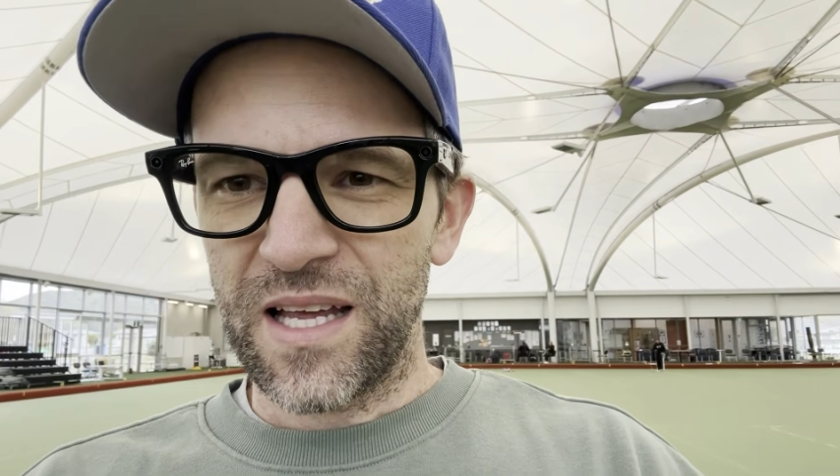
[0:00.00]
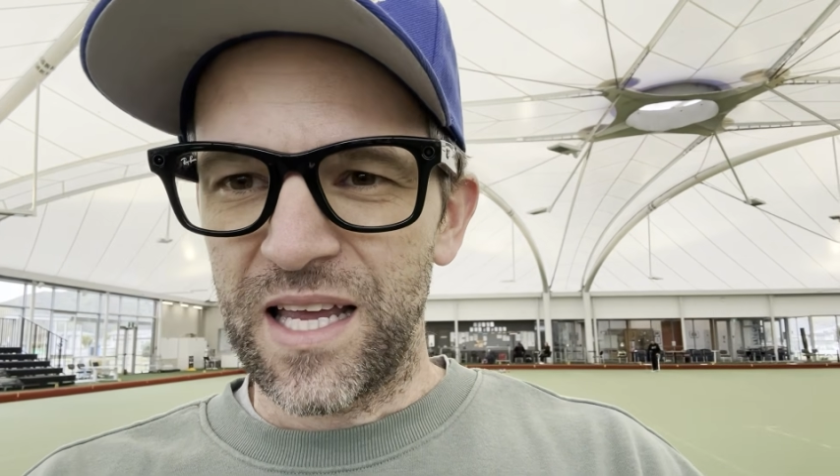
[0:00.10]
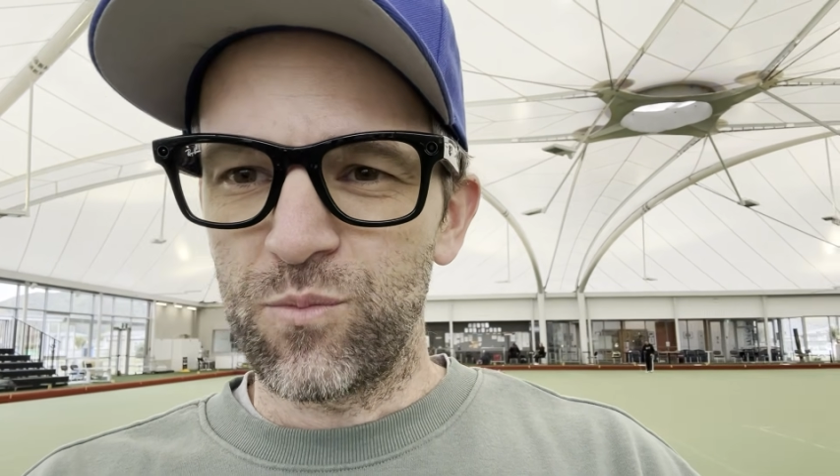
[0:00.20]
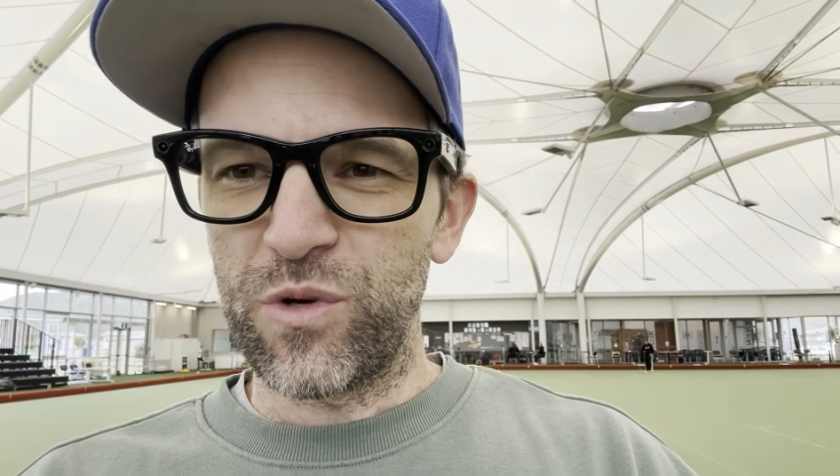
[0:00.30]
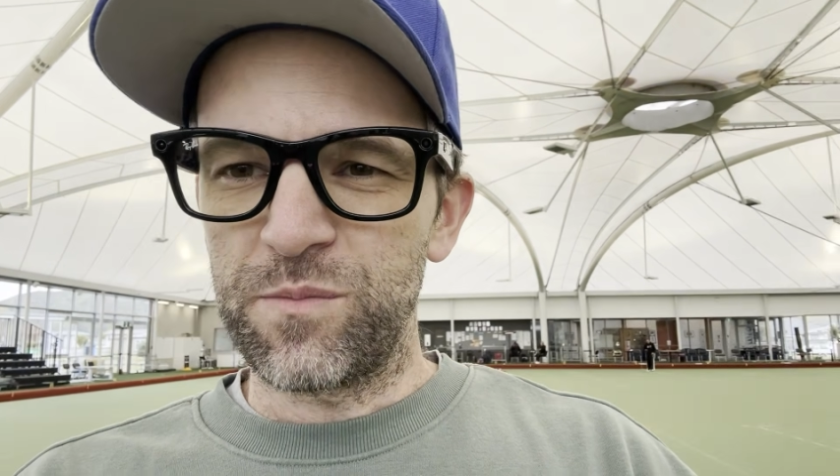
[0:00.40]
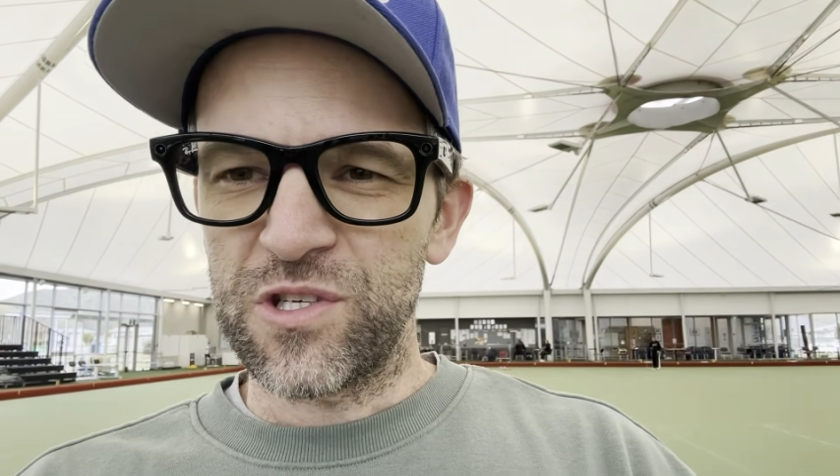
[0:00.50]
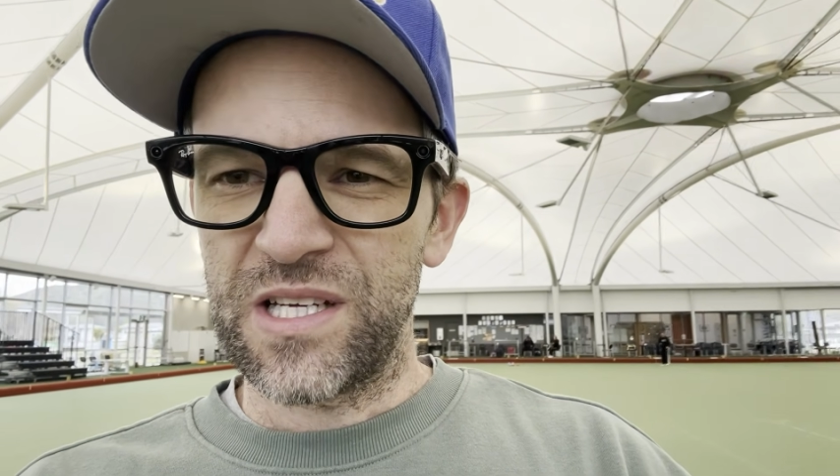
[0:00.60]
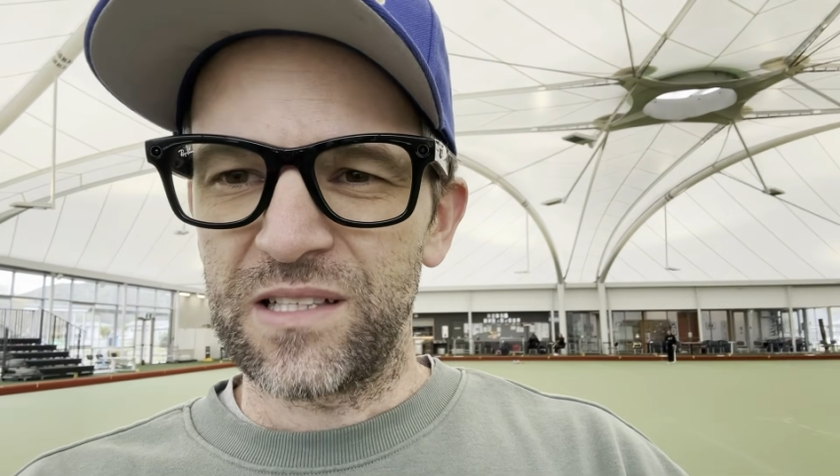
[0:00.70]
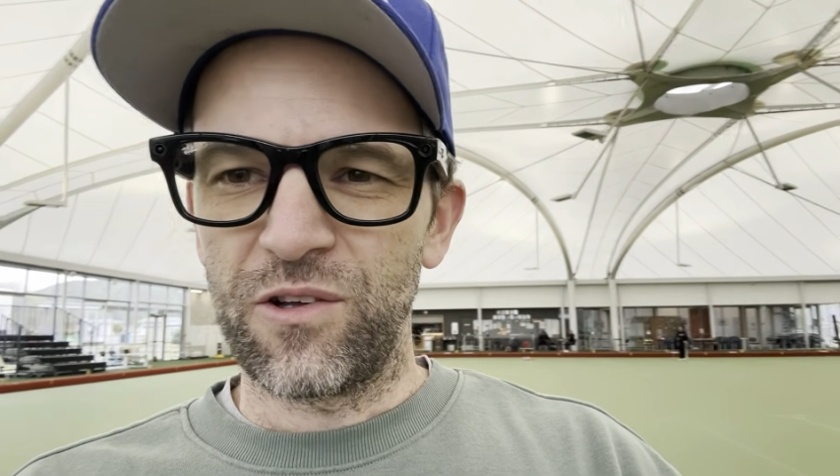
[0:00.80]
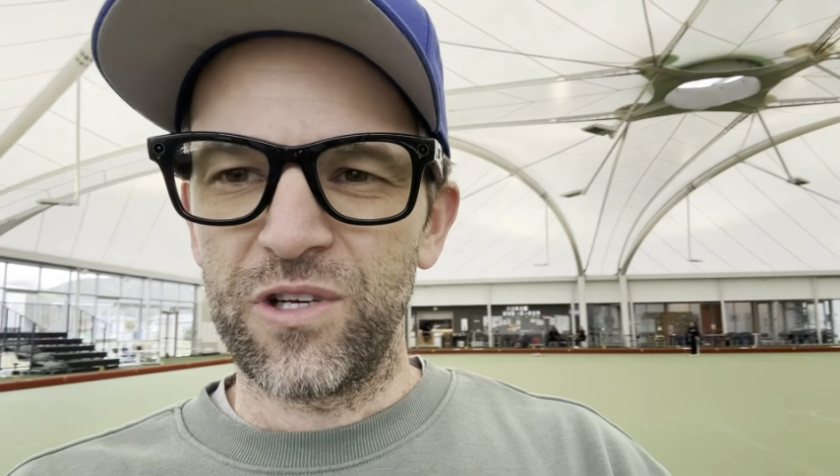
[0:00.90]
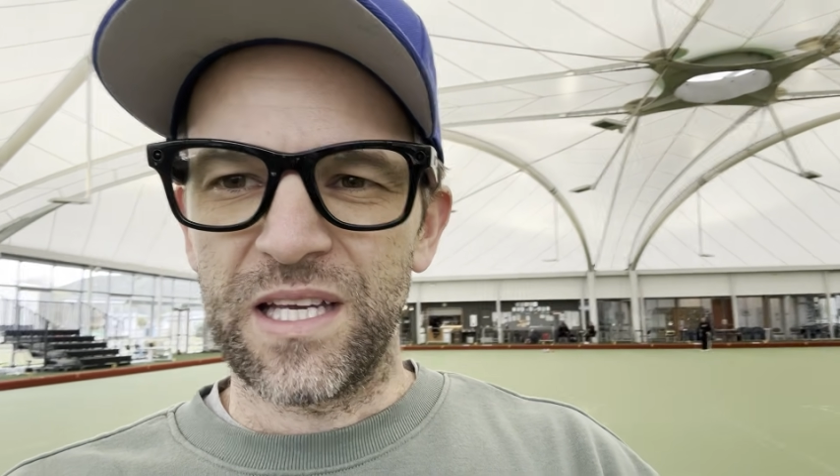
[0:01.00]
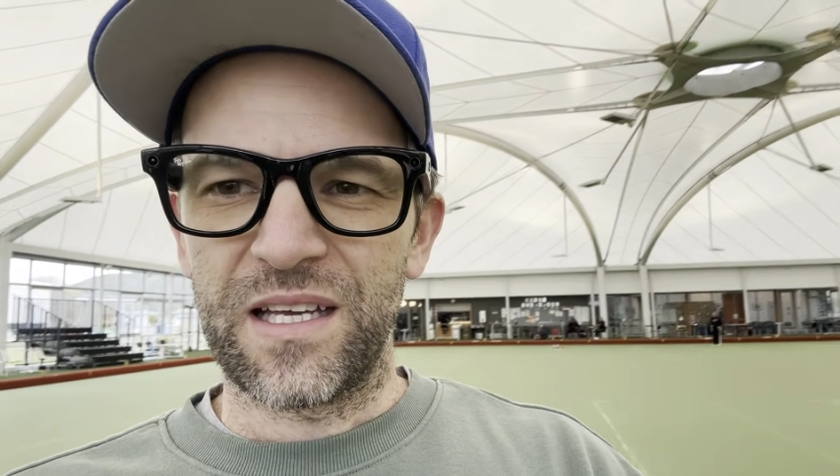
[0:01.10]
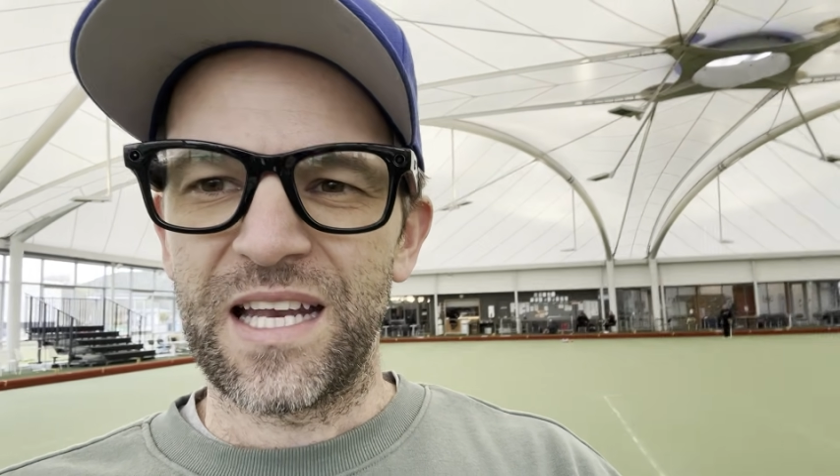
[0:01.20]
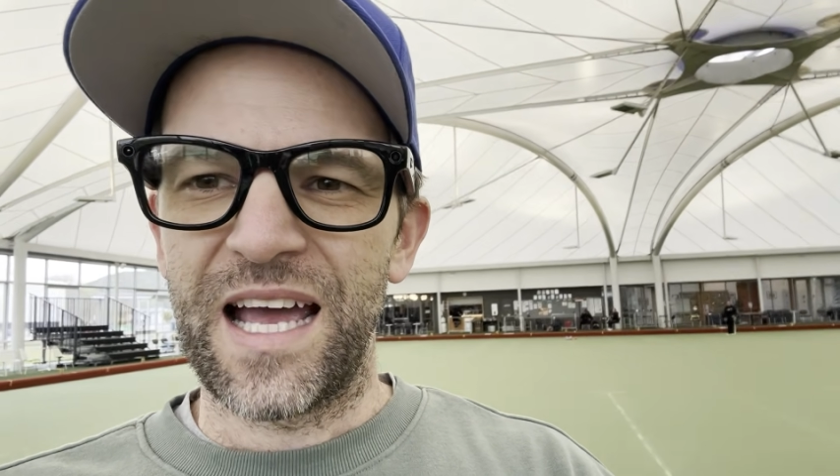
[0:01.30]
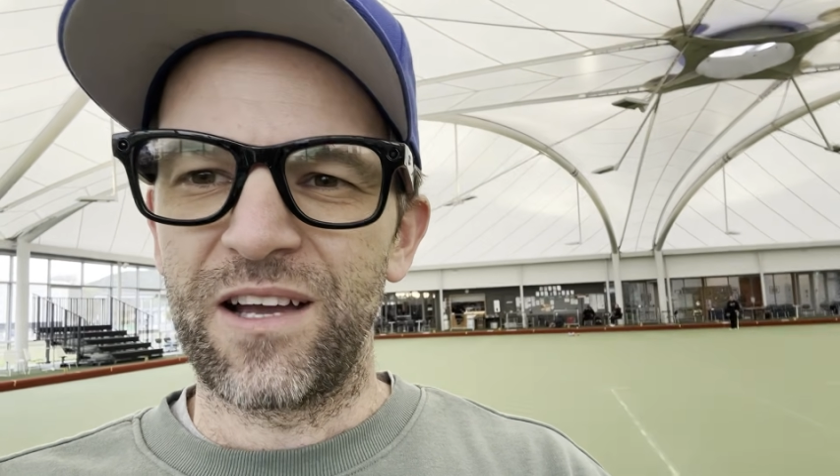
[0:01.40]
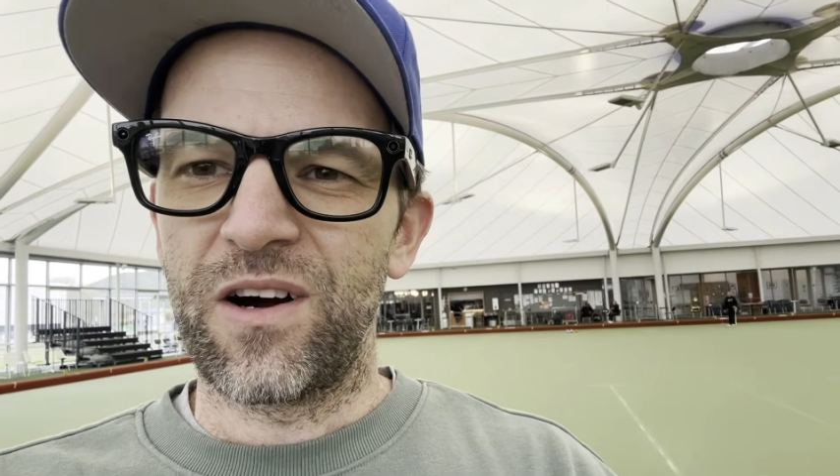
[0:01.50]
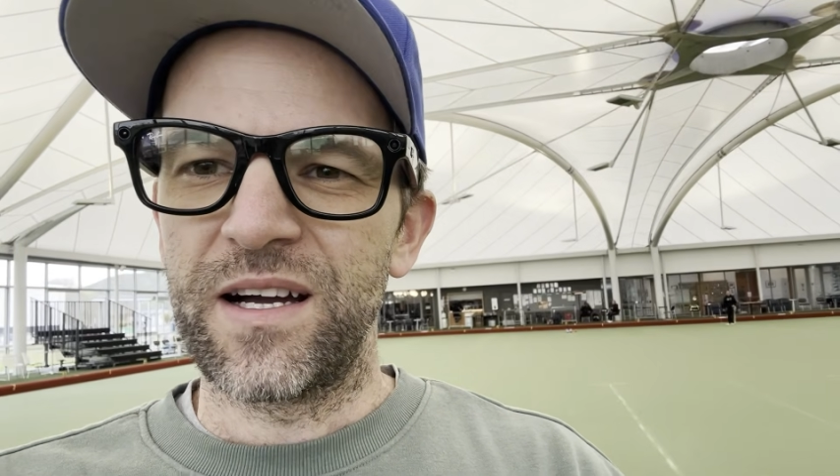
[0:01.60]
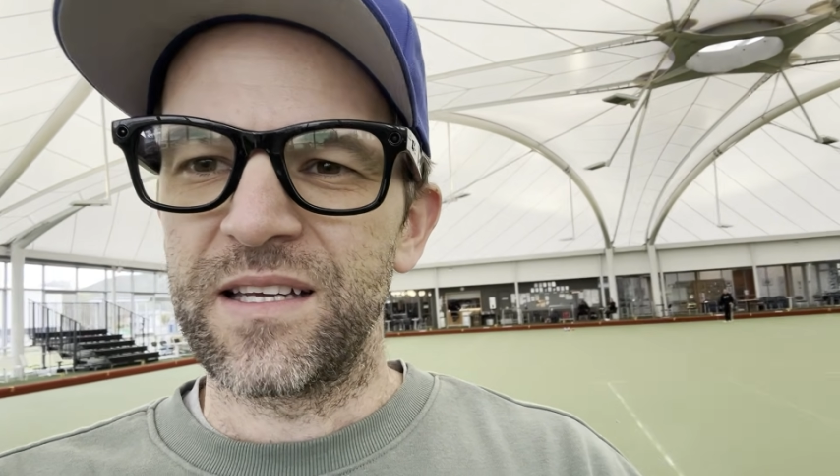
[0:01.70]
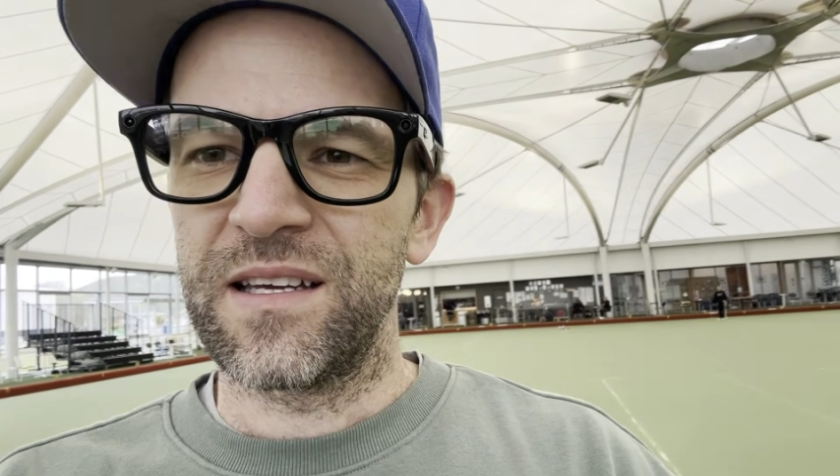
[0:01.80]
and with machine learning and AI